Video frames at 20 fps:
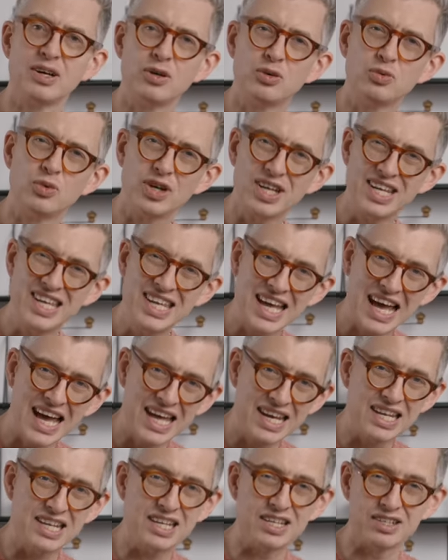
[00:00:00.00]
What he
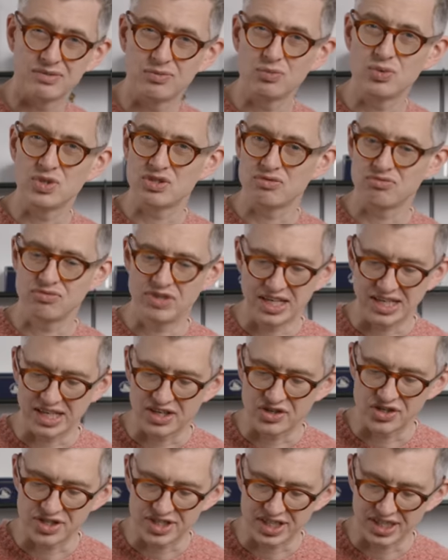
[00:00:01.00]
added was really
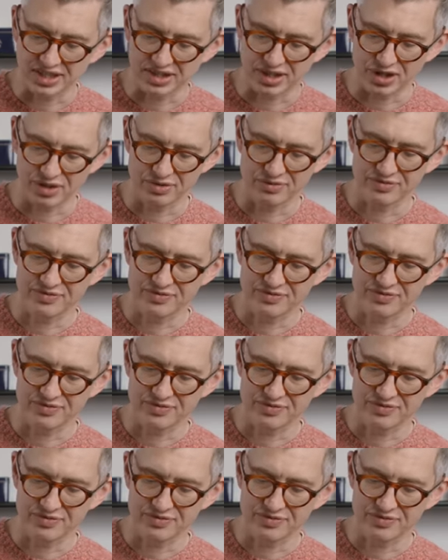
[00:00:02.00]
interesting though.